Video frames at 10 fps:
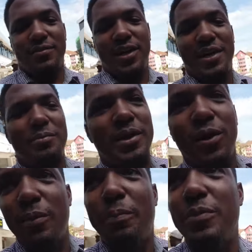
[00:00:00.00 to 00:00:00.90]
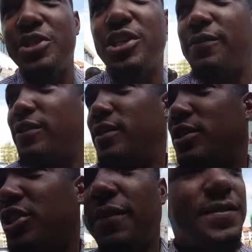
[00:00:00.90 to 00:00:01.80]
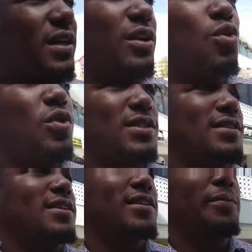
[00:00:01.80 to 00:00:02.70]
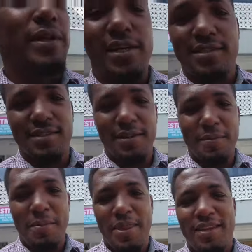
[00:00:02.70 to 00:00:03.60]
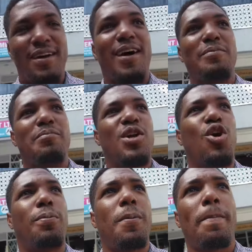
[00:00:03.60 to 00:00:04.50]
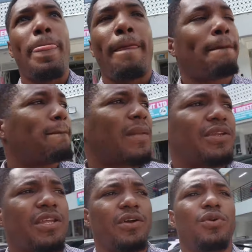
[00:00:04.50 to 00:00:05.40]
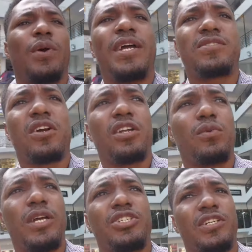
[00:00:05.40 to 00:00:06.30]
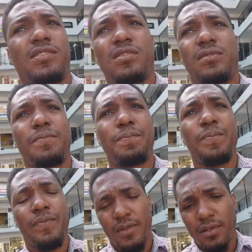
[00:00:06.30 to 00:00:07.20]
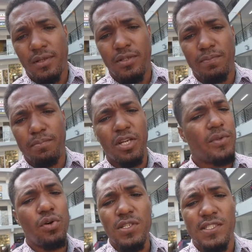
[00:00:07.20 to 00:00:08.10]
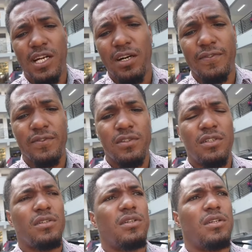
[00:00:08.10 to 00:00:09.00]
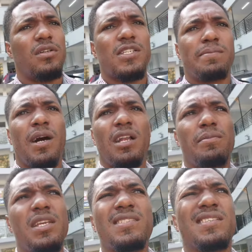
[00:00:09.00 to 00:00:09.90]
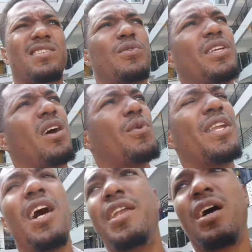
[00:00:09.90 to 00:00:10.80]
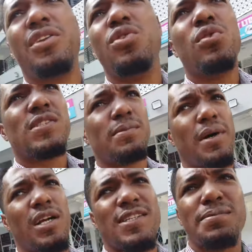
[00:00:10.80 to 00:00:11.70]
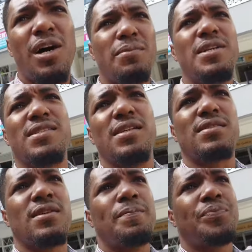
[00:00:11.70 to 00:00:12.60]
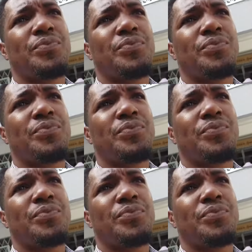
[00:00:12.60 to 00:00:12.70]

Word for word: we gotta big up the chefs and the cooks that's in the place, and big up the waiter and the waitress. Big up the whole staff. You know, small business, so we're not no small business.